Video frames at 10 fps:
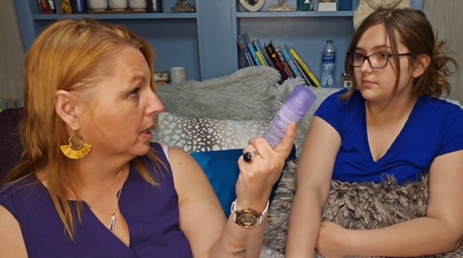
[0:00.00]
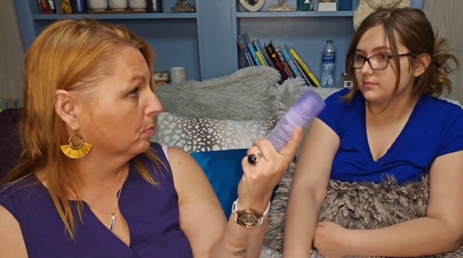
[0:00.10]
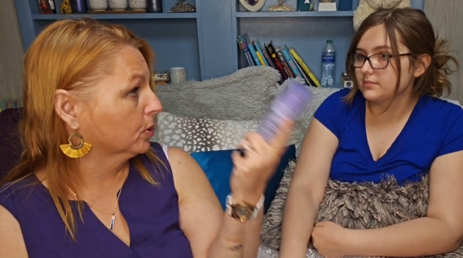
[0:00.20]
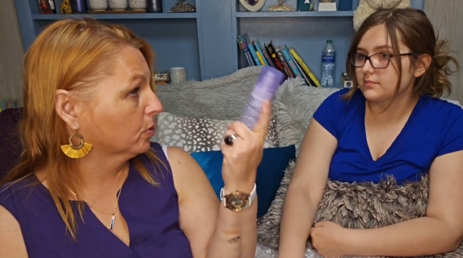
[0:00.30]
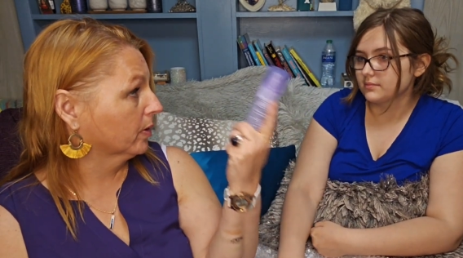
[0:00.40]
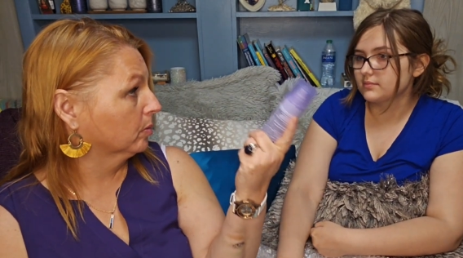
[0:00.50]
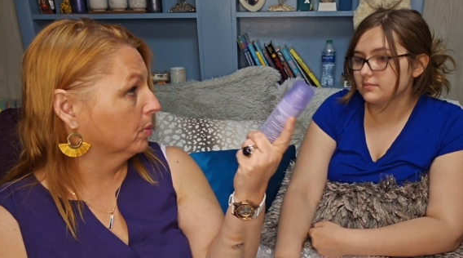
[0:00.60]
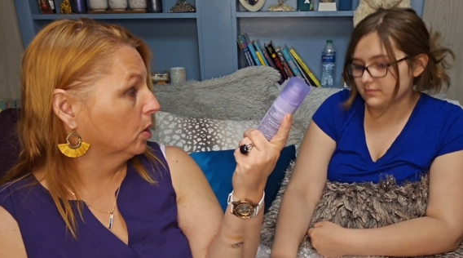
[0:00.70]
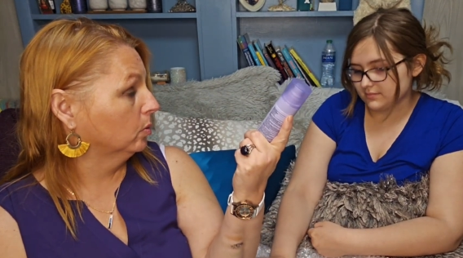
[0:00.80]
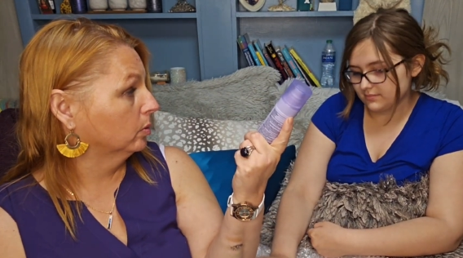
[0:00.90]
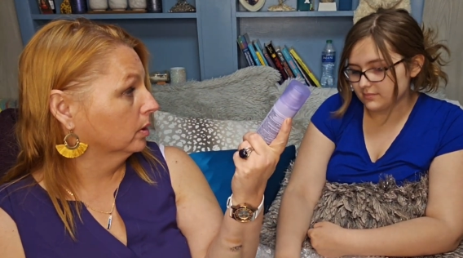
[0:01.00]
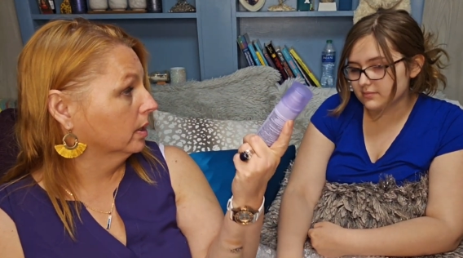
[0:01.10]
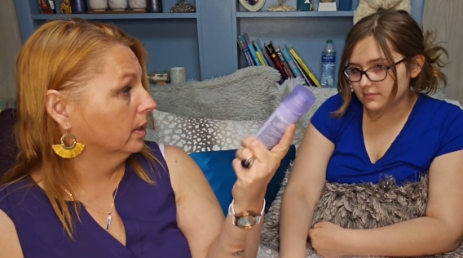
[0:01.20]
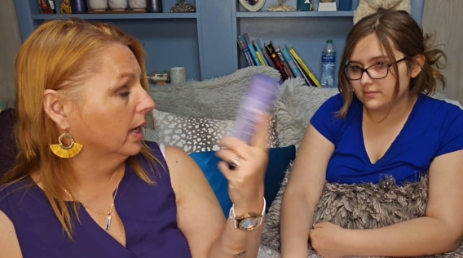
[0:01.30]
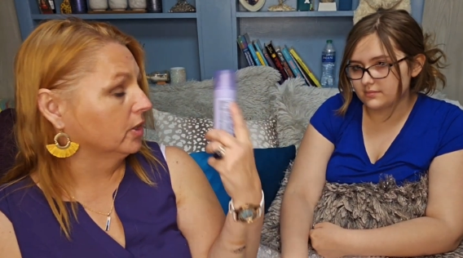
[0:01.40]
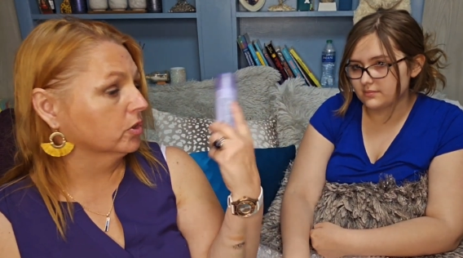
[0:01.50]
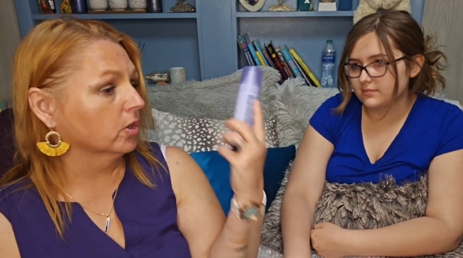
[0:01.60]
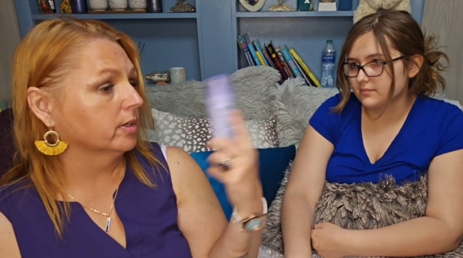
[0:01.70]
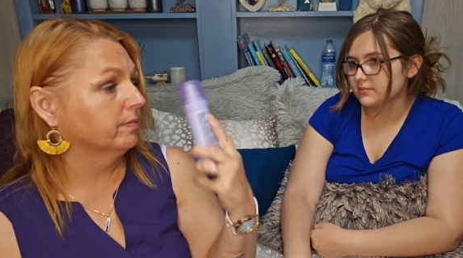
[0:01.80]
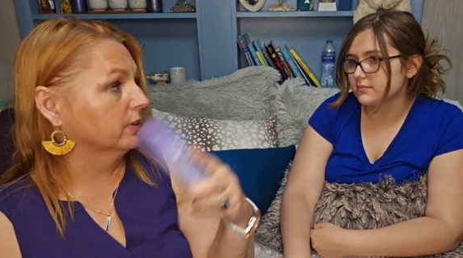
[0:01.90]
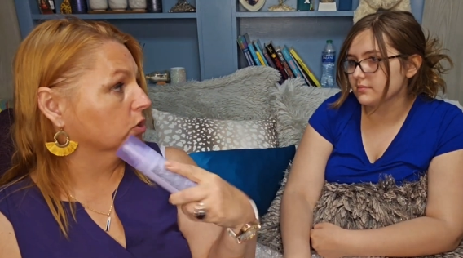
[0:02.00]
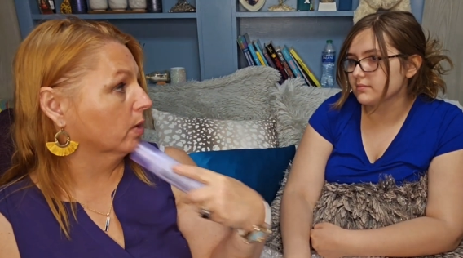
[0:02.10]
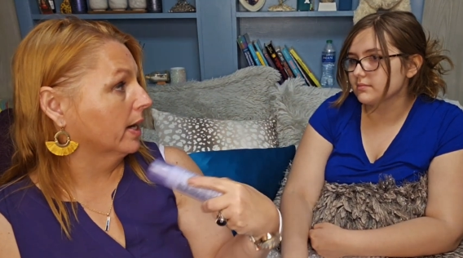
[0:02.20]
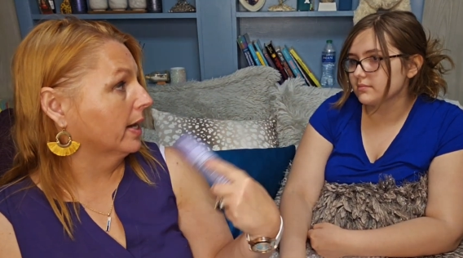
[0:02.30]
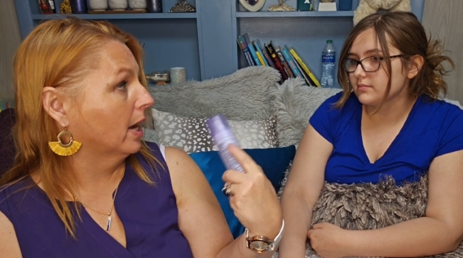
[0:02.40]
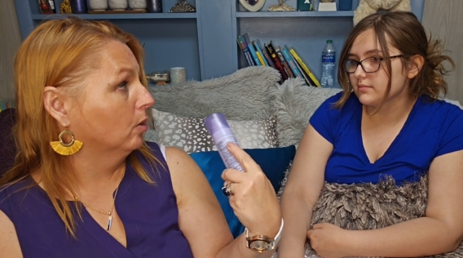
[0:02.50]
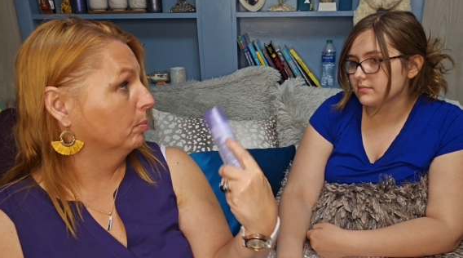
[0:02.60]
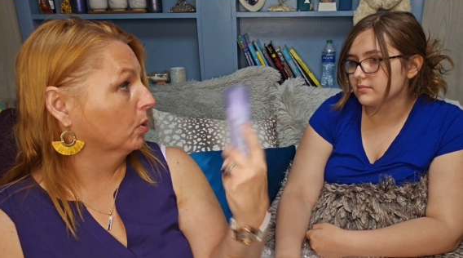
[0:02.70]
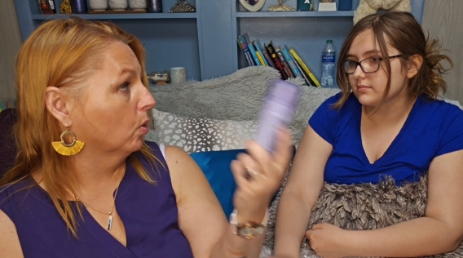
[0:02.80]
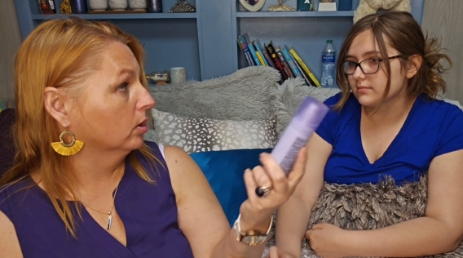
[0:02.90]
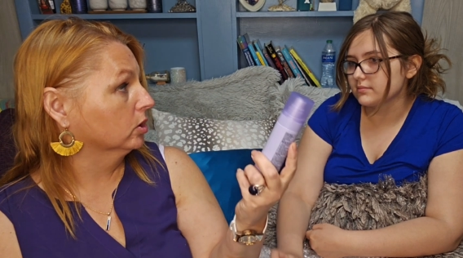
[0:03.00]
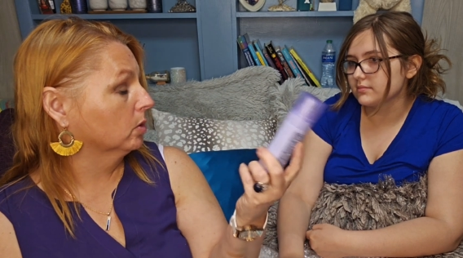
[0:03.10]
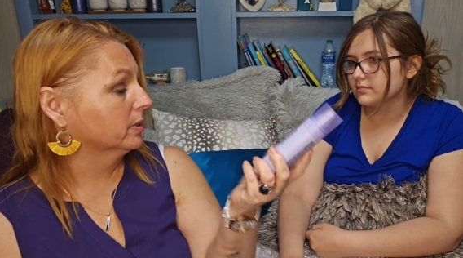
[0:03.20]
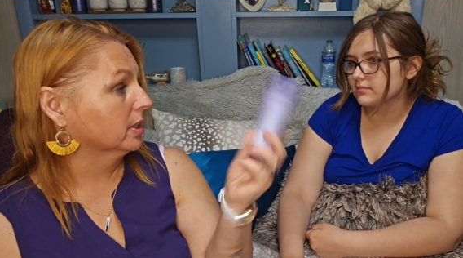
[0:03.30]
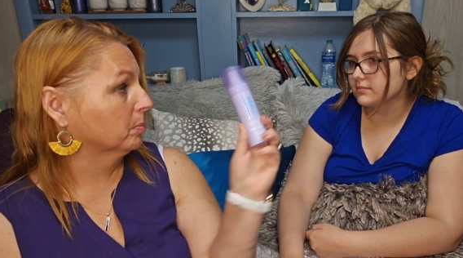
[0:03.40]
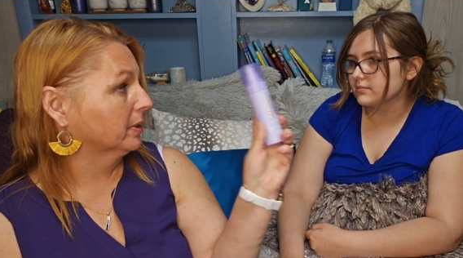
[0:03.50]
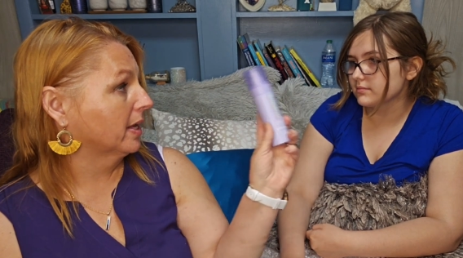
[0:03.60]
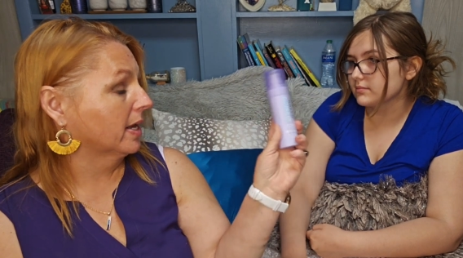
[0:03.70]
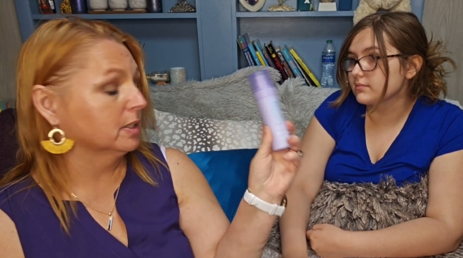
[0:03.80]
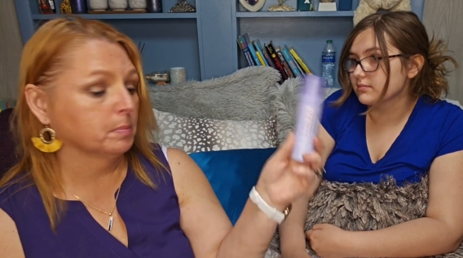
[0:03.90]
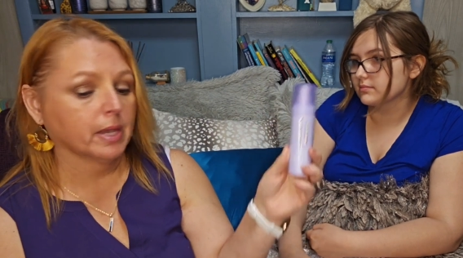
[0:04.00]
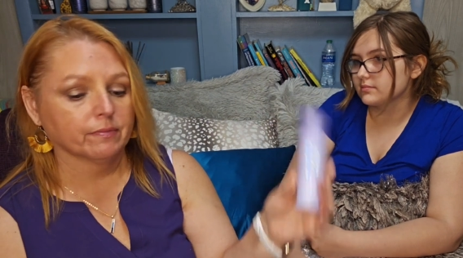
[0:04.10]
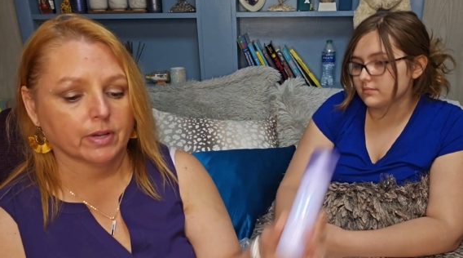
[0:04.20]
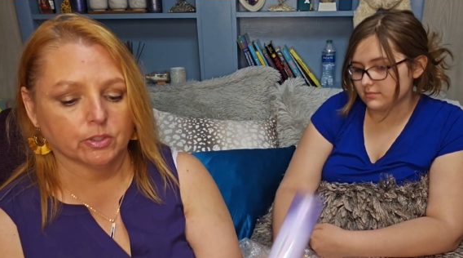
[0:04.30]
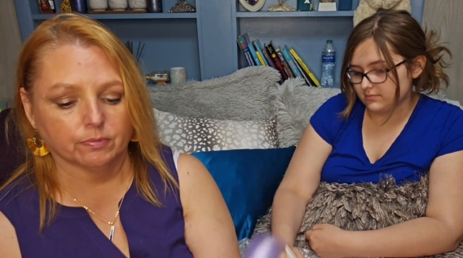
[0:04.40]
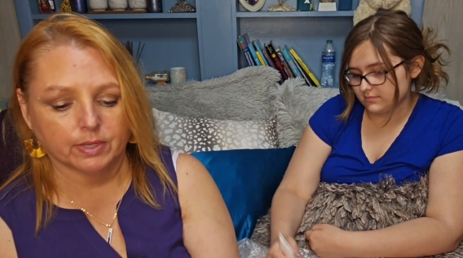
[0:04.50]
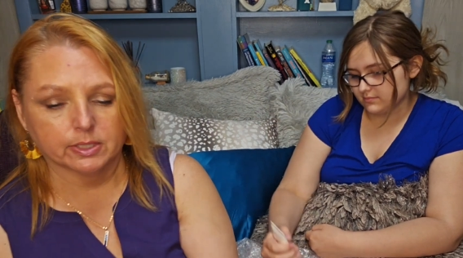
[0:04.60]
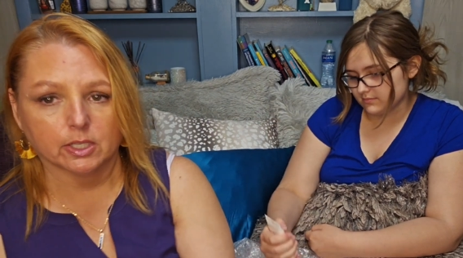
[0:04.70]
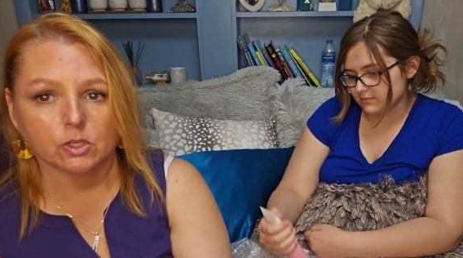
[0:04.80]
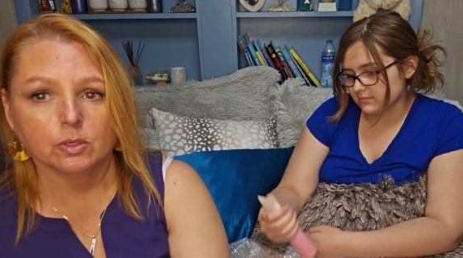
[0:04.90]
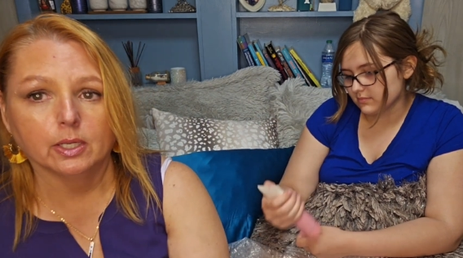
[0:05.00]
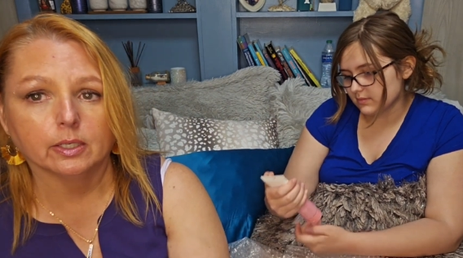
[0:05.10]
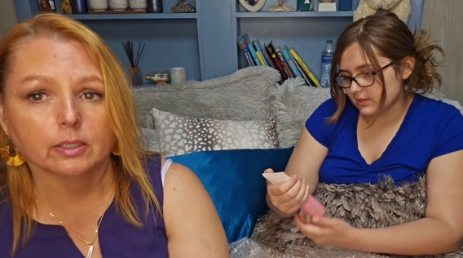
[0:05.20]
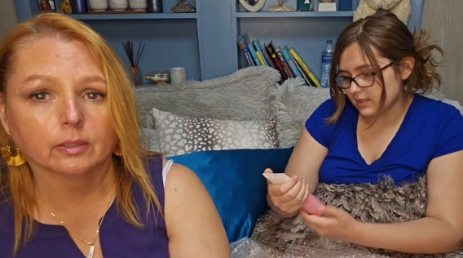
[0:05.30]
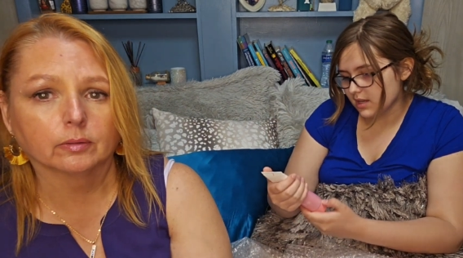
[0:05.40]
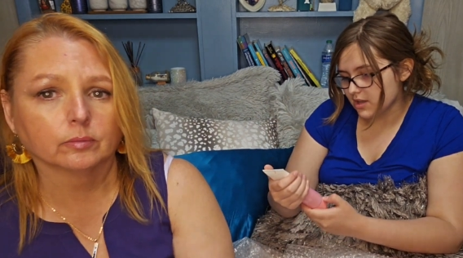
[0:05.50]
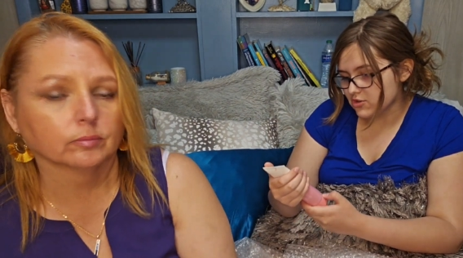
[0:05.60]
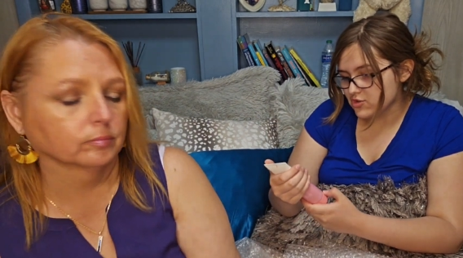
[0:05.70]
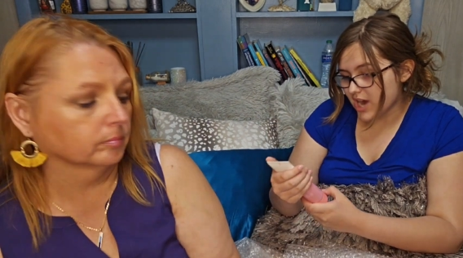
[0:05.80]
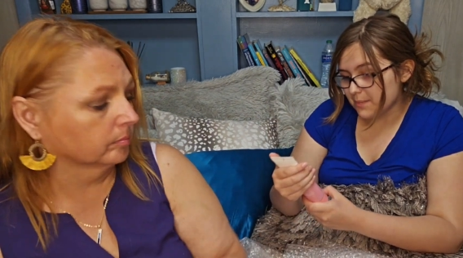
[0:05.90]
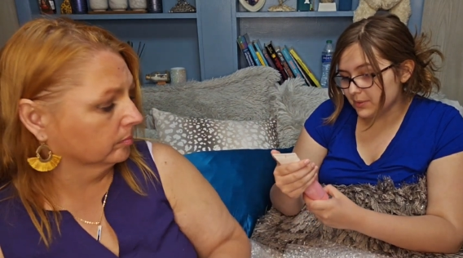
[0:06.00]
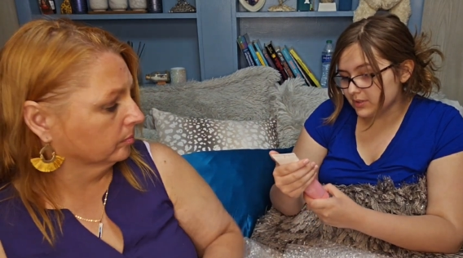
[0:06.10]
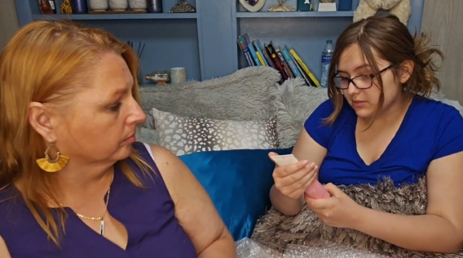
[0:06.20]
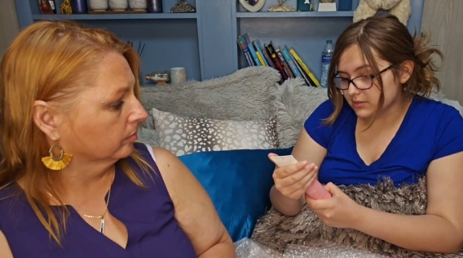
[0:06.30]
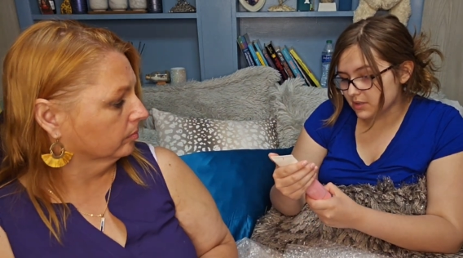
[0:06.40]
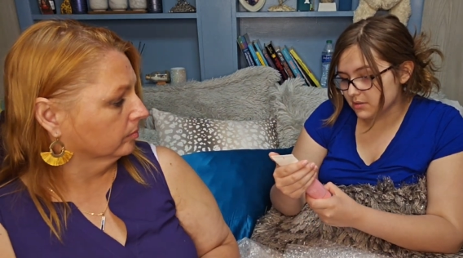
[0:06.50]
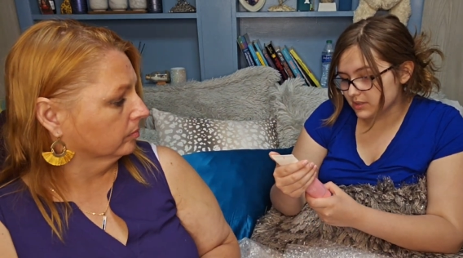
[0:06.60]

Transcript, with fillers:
Speaker 1: camp when you're on the boat and you're starting to feel dried out, but also it's going to put that SPF on your face that you need.
Speaker 2: Tropical Glow